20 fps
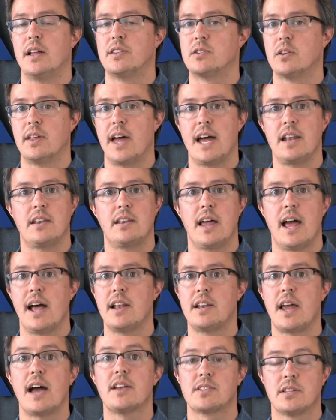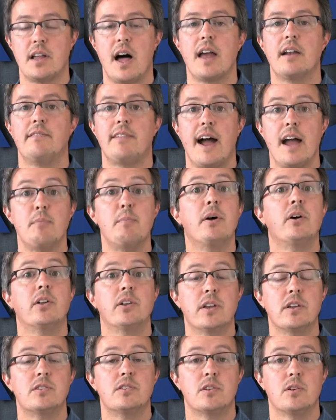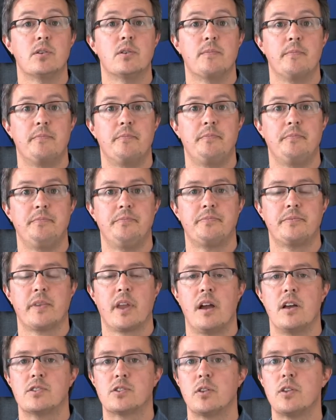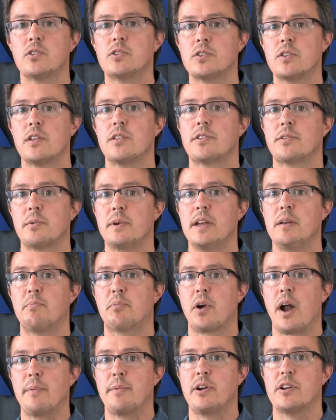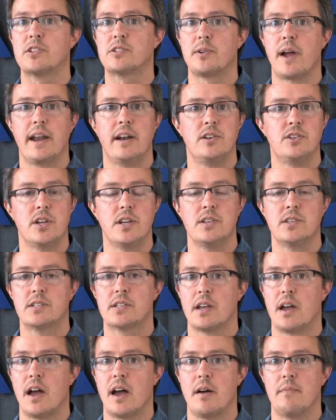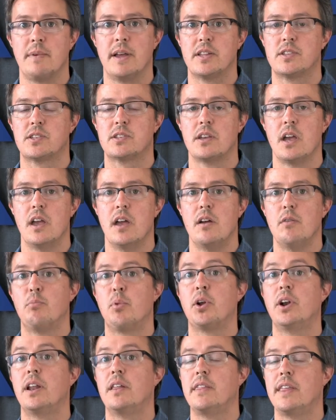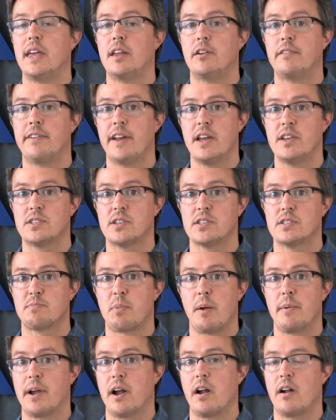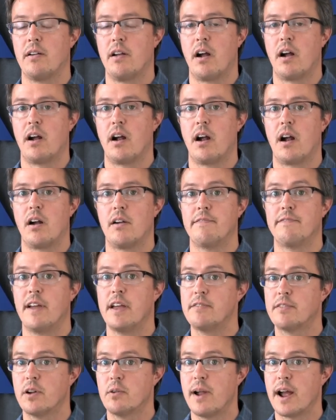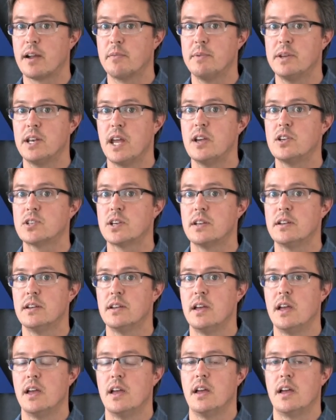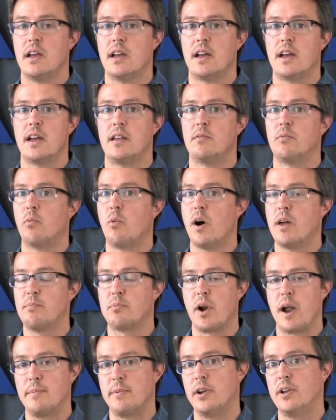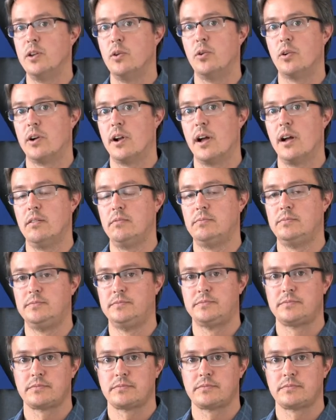And so that has a lot of viability too. So those are the three primary strategies. It's put it in the interface is probably our favorite recommendation, and one primary URL.